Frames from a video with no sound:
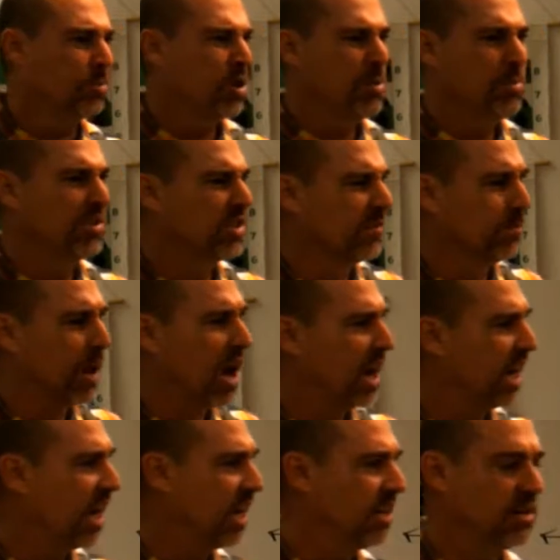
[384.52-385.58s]
the purpose of
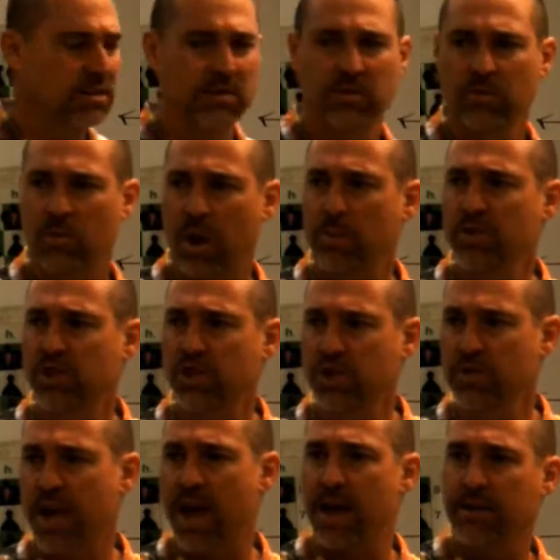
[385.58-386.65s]
blocking? Why would you
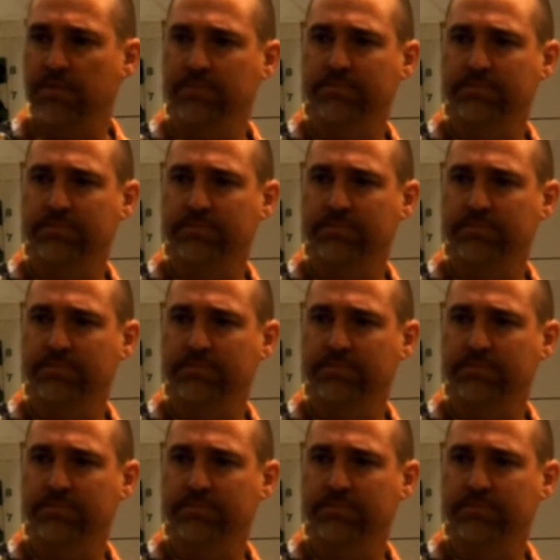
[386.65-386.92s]
do that?